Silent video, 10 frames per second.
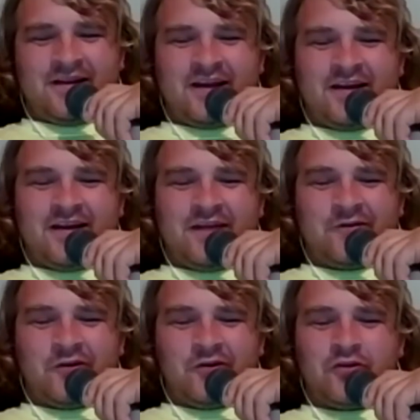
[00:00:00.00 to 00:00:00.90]
then
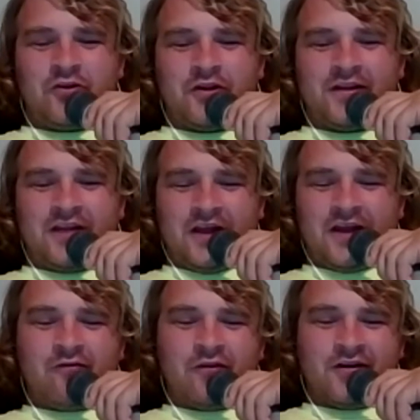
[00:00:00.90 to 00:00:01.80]
if you do the
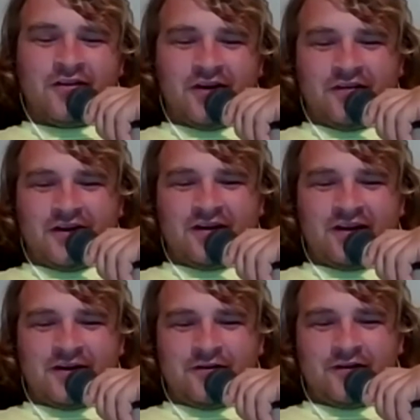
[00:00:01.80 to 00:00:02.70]
inverse of it
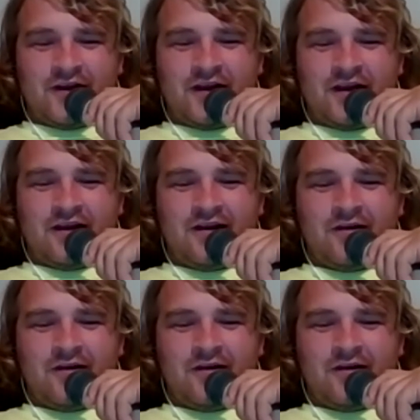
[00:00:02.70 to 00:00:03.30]
and you say,